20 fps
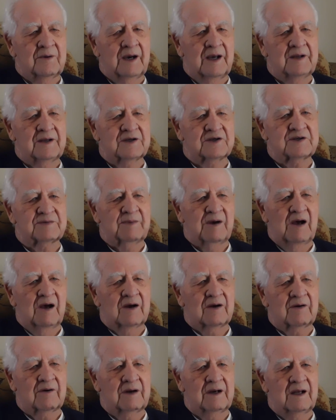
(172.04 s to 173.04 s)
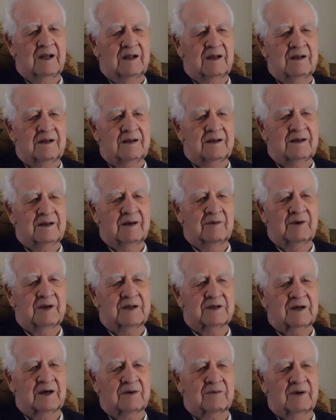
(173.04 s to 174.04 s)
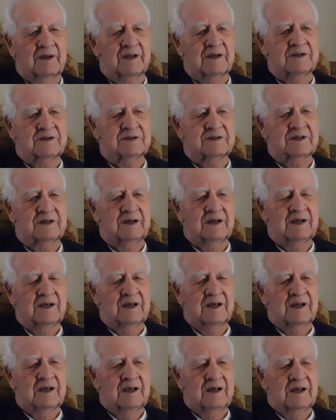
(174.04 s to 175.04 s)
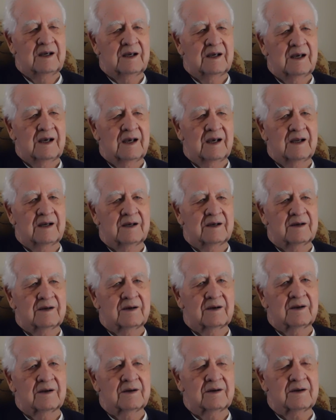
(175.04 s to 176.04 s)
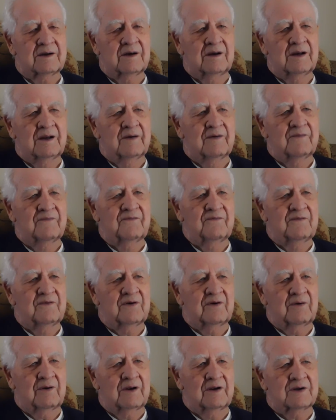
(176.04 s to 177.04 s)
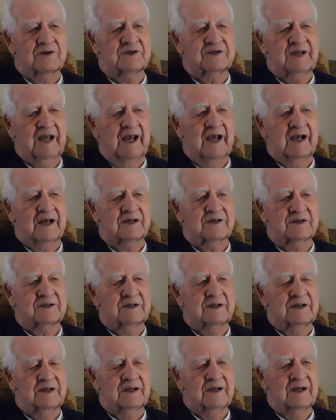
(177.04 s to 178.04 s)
We had a small grill that we took with us and gonna grill steaks.